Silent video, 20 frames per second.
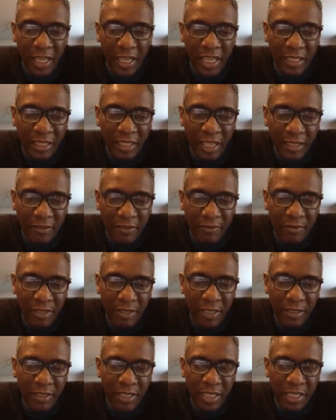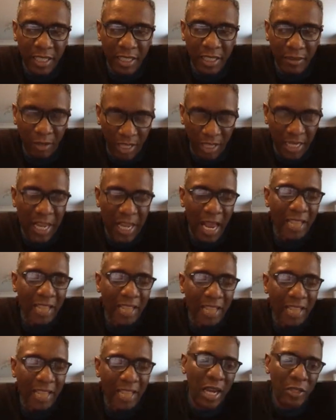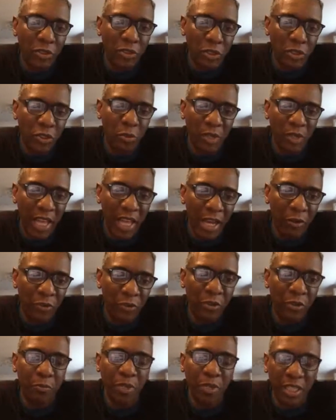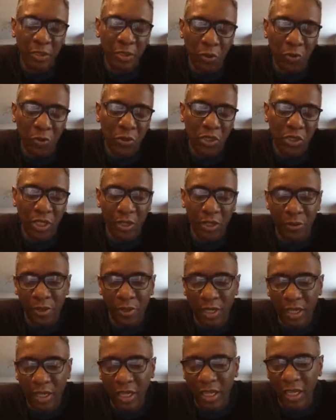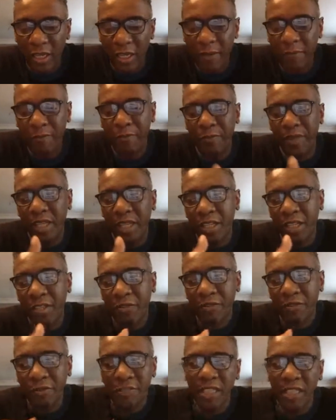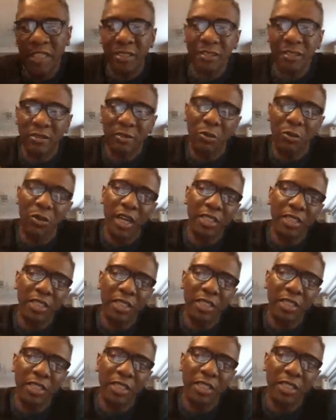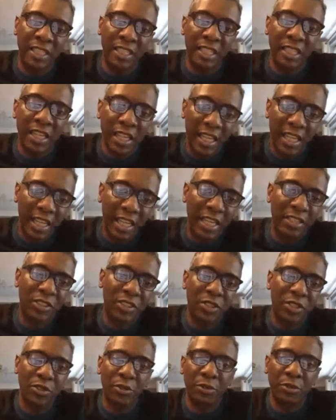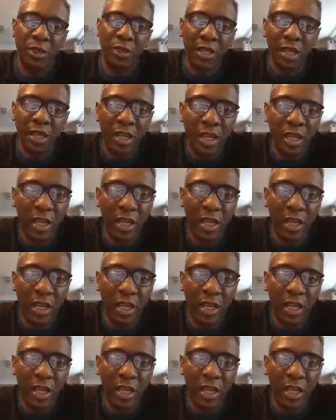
it has an impact on human health, but it also can feed quite directly into